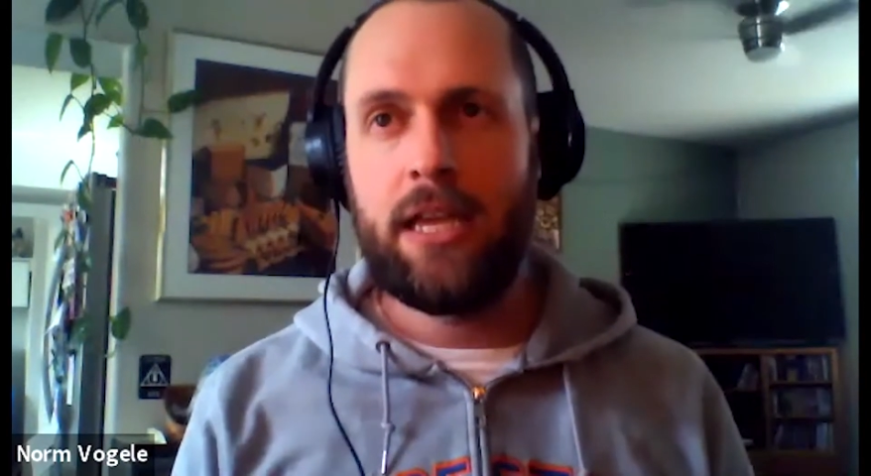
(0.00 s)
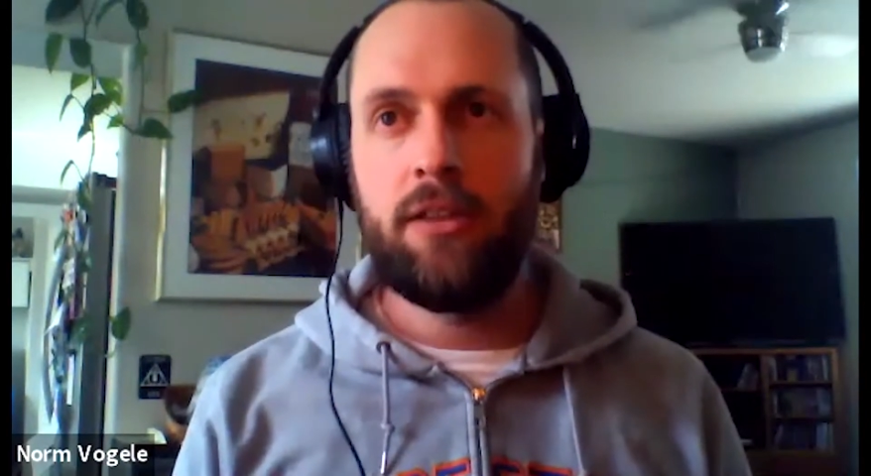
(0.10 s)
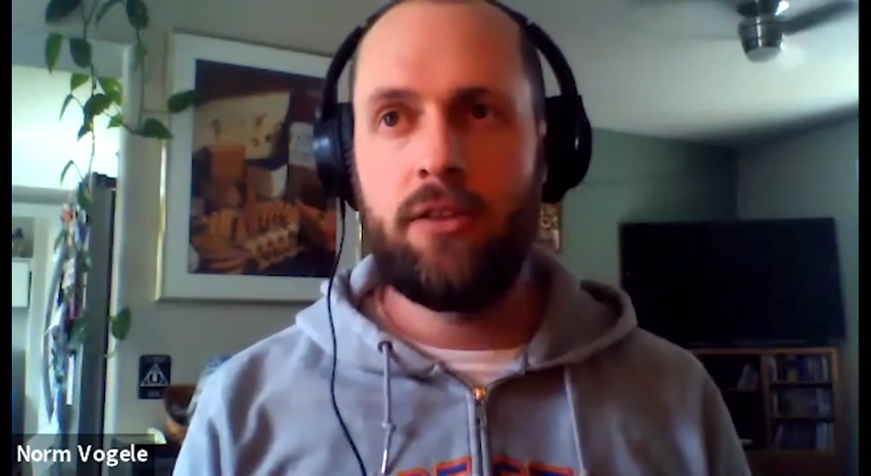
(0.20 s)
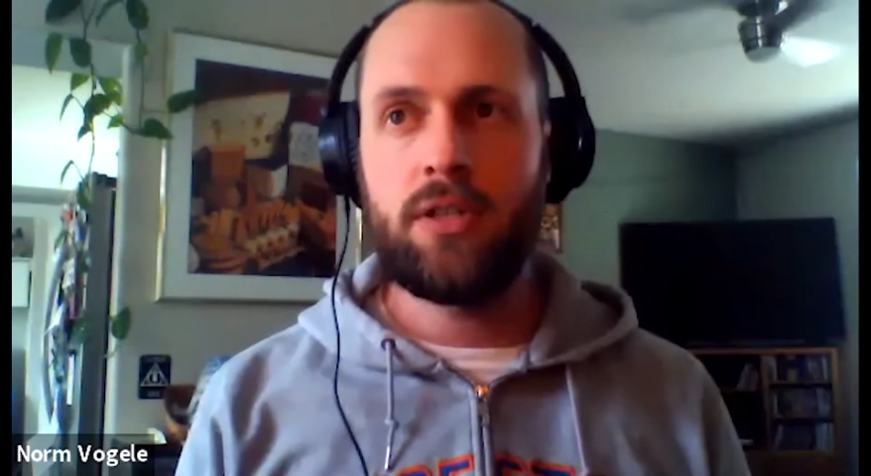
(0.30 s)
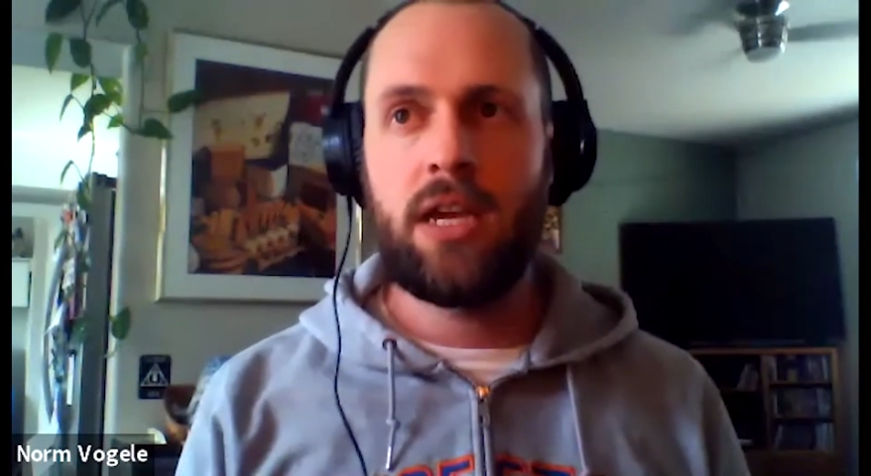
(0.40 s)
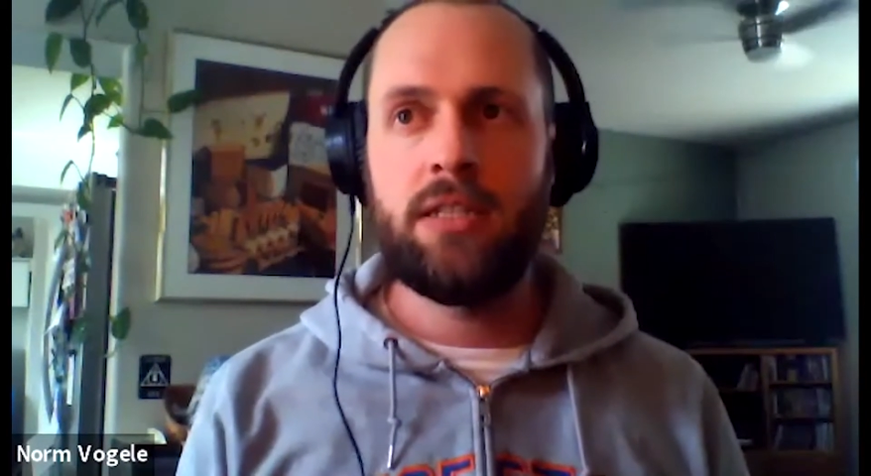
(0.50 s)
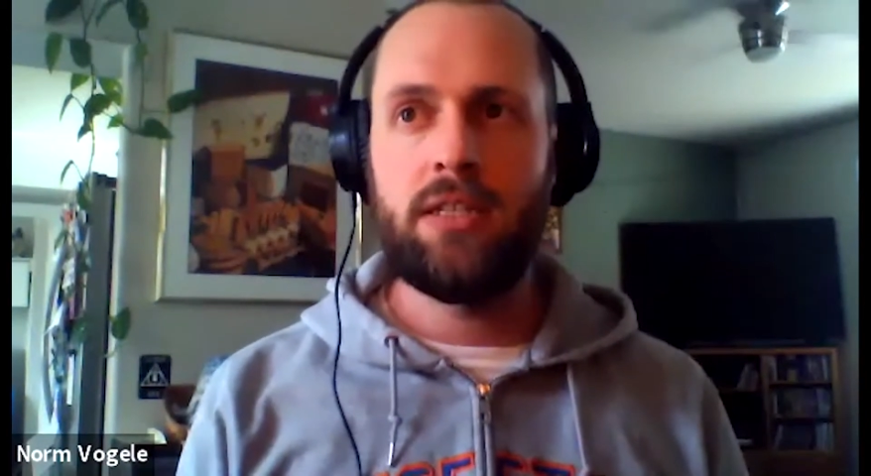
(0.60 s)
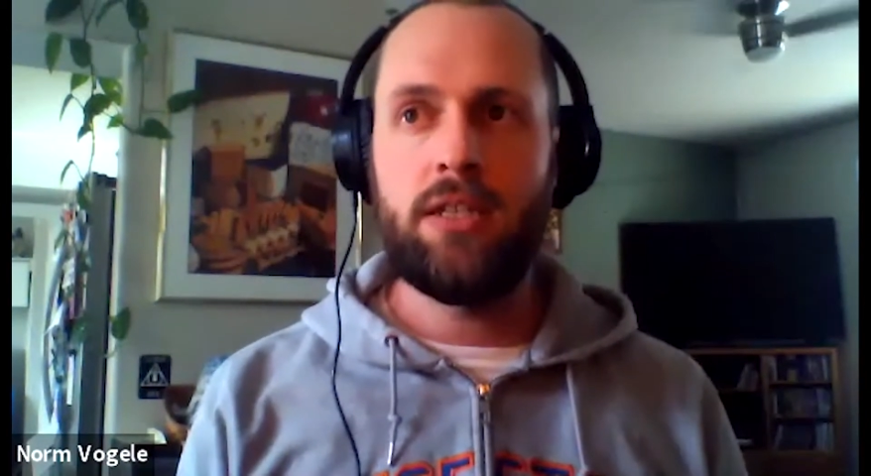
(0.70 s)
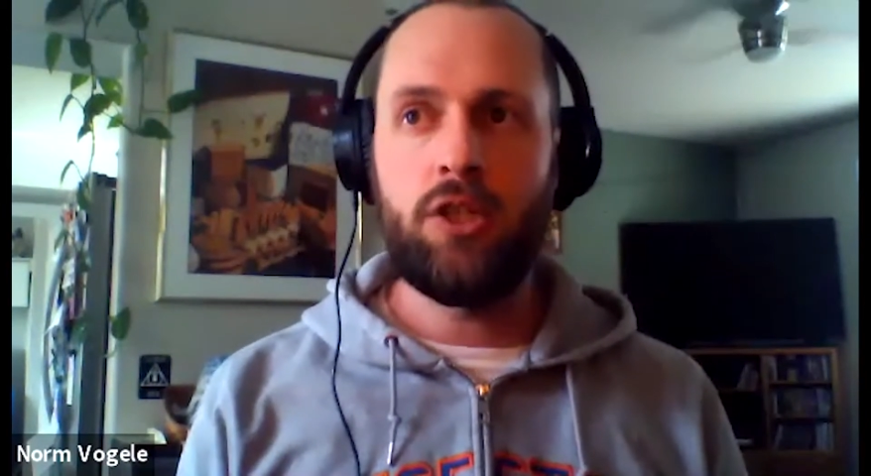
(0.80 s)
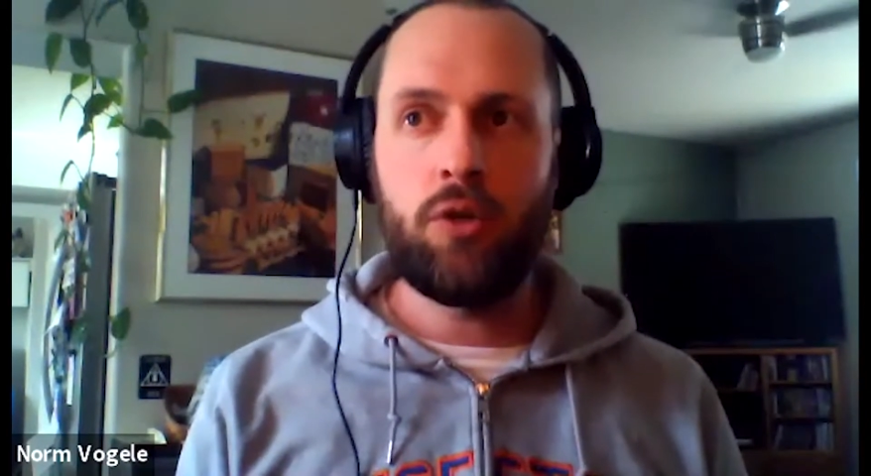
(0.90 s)
In those kinds of
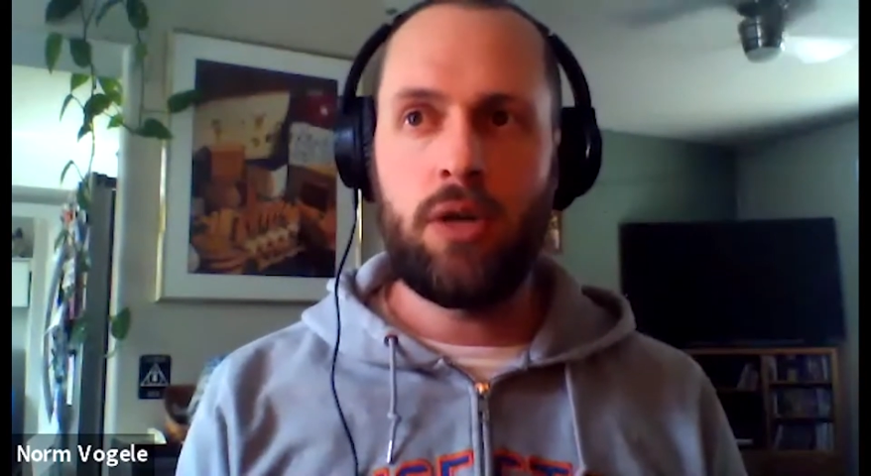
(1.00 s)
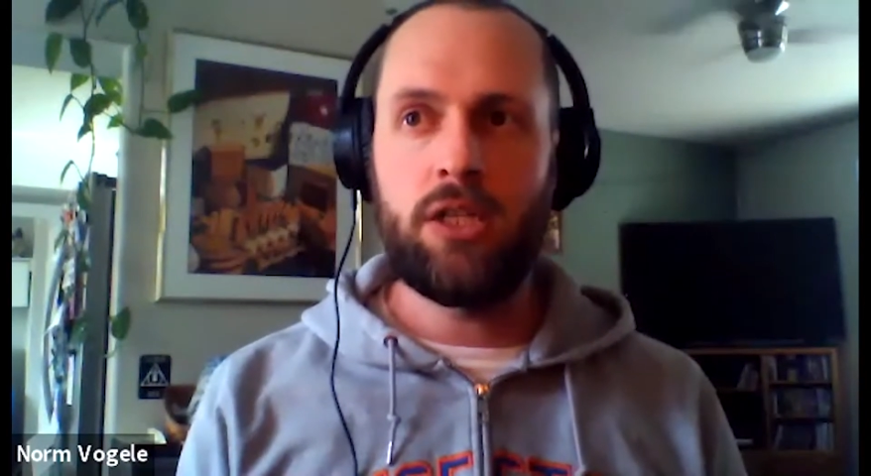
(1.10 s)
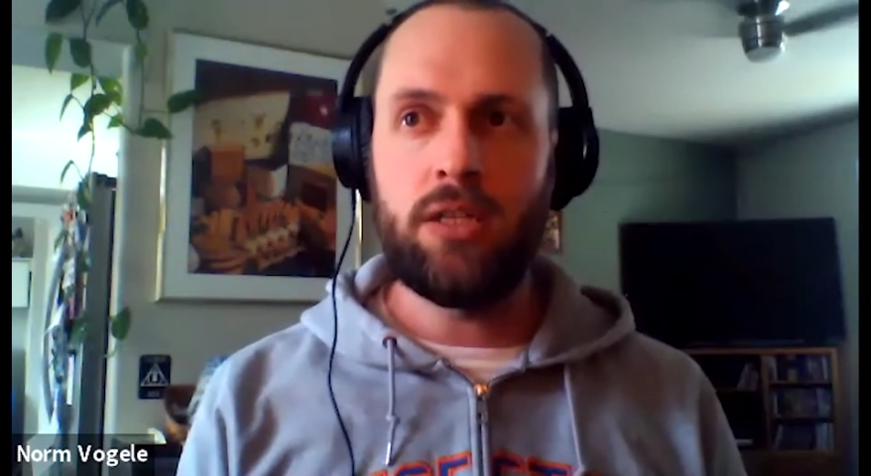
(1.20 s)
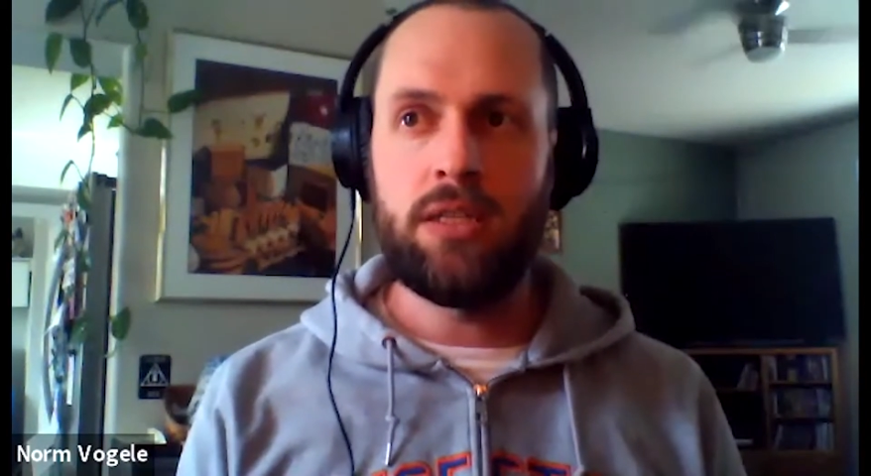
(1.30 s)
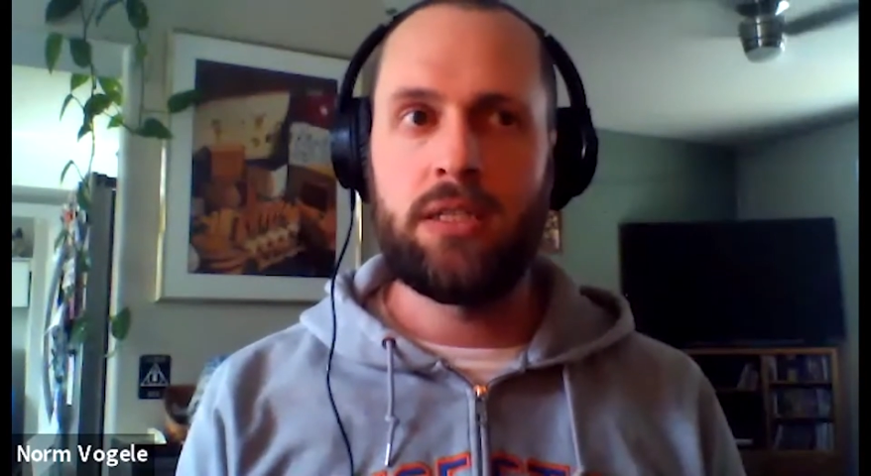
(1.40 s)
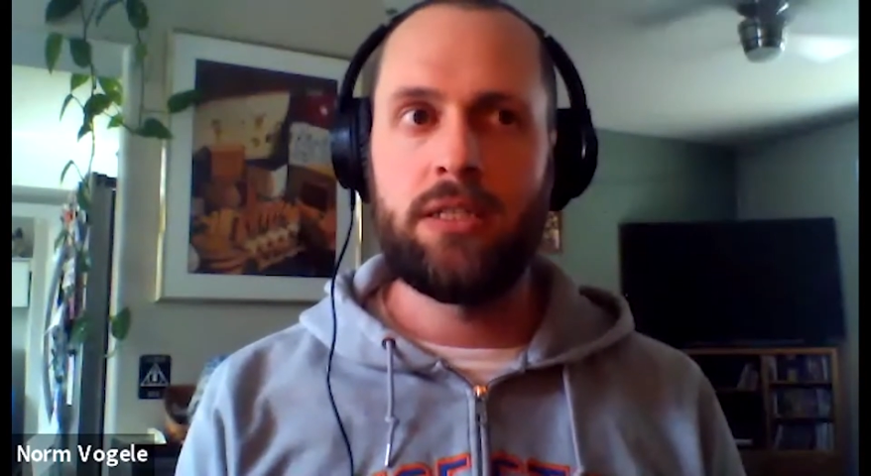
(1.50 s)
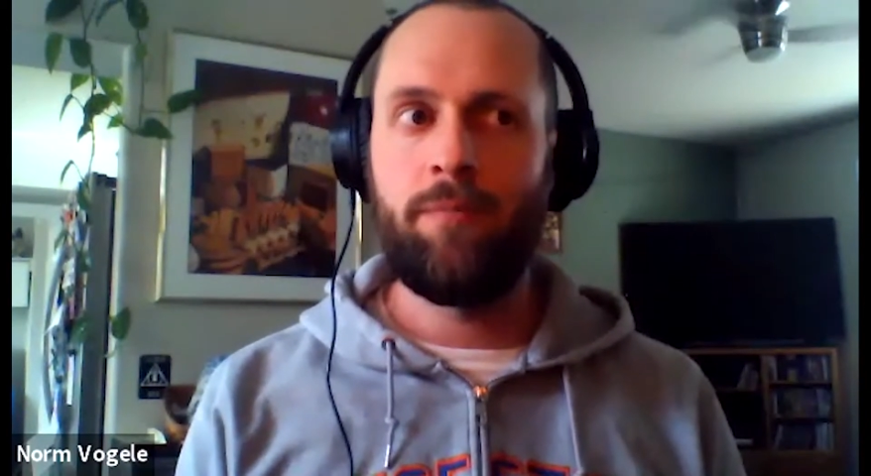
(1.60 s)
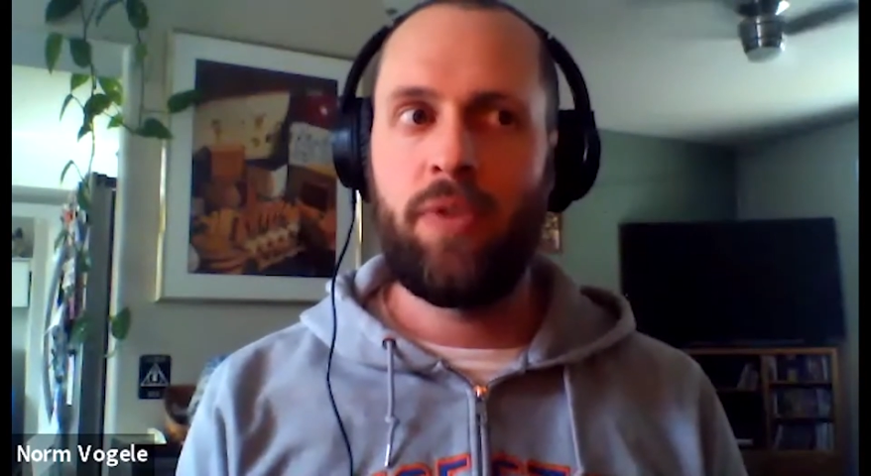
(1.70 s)
situations,